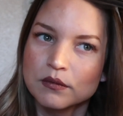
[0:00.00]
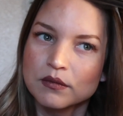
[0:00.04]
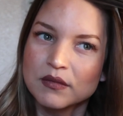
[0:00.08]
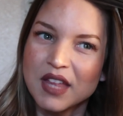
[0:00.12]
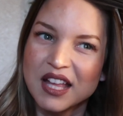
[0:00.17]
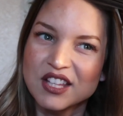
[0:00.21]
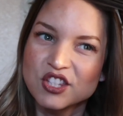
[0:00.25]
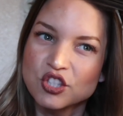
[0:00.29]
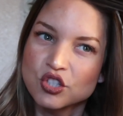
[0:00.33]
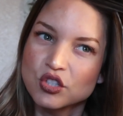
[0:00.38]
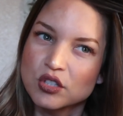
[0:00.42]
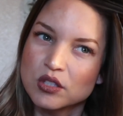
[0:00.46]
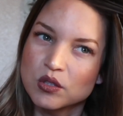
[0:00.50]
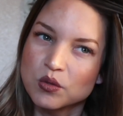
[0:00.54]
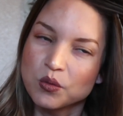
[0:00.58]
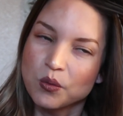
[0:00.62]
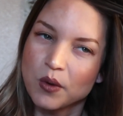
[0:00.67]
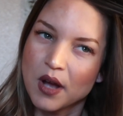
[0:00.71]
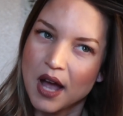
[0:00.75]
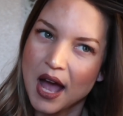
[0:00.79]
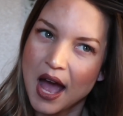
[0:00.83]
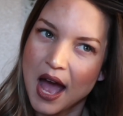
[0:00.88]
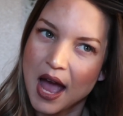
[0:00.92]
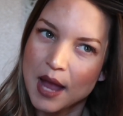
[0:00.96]
That's just
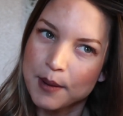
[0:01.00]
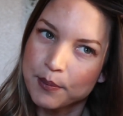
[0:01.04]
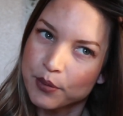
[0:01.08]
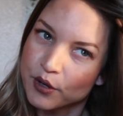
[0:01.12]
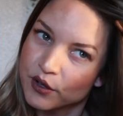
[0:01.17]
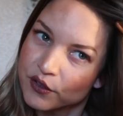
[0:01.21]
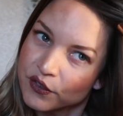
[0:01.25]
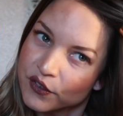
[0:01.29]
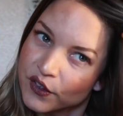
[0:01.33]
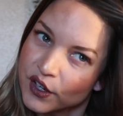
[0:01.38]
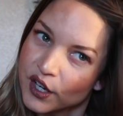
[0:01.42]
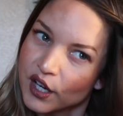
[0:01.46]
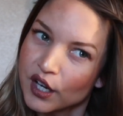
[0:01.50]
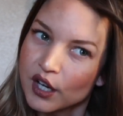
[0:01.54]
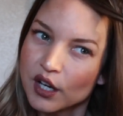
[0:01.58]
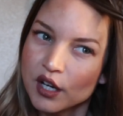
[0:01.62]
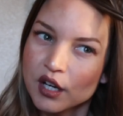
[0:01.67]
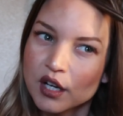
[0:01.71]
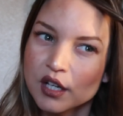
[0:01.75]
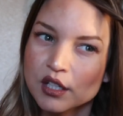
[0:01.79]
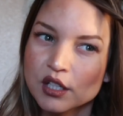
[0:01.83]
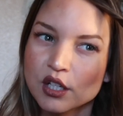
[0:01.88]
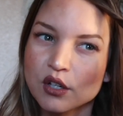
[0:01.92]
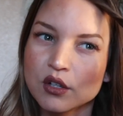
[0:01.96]
what I
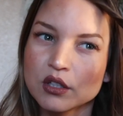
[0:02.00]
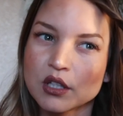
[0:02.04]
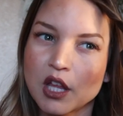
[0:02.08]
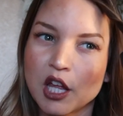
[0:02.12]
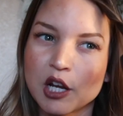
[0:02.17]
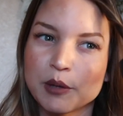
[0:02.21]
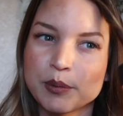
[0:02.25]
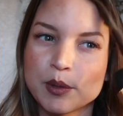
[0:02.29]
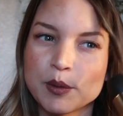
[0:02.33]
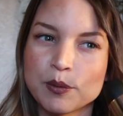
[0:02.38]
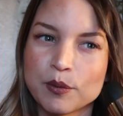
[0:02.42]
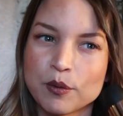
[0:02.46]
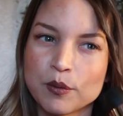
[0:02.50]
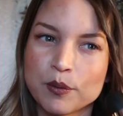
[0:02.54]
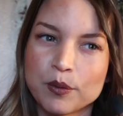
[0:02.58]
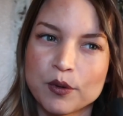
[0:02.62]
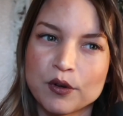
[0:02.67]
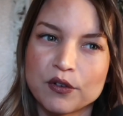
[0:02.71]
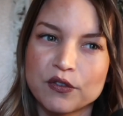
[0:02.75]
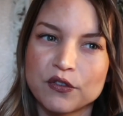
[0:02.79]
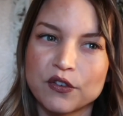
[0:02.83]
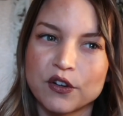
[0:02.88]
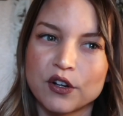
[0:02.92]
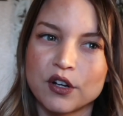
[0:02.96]
prefer. I know a lot of people
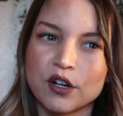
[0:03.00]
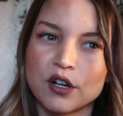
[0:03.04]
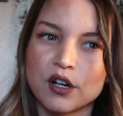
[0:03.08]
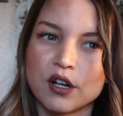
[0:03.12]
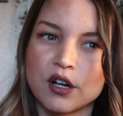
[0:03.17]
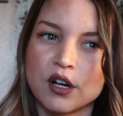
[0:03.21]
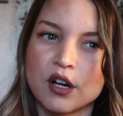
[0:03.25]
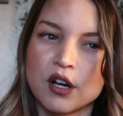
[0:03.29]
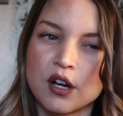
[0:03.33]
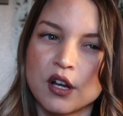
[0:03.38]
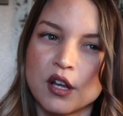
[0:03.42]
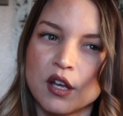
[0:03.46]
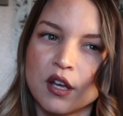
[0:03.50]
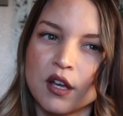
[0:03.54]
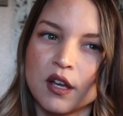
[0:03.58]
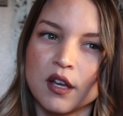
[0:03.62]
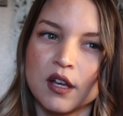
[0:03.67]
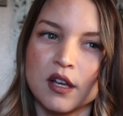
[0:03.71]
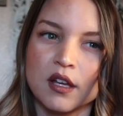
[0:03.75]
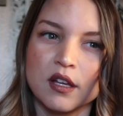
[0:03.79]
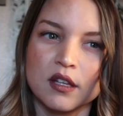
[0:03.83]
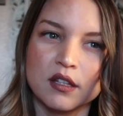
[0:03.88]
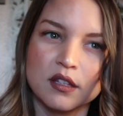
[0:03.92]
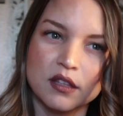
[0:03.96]
prefer
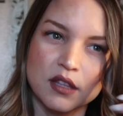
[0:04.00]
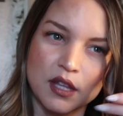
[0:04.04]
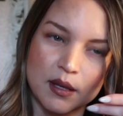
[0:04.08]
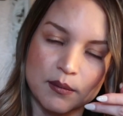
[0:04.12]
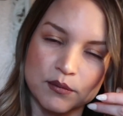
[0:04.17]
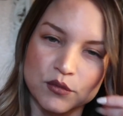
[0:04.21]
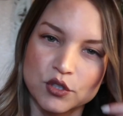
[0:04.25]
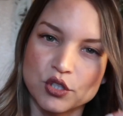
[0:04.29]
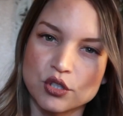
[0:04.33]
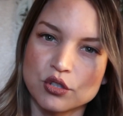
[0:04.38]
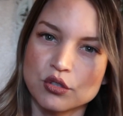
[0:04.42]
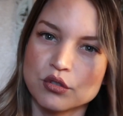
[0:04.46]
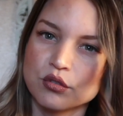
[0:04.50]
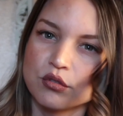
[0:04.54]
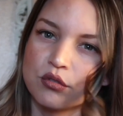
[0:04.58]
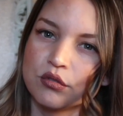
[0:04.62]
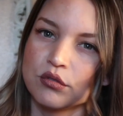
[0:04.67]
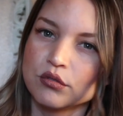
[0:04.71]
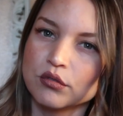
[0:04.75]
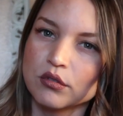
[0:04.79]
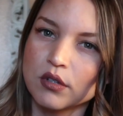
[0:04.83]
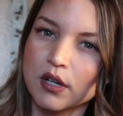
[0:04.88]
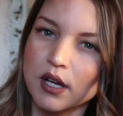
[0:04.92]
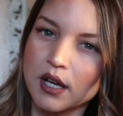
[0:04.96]
them
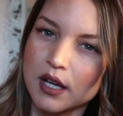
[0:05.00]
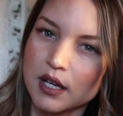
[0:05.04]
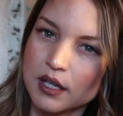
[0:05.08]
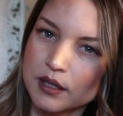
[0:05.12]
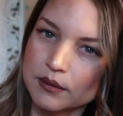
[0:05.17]
to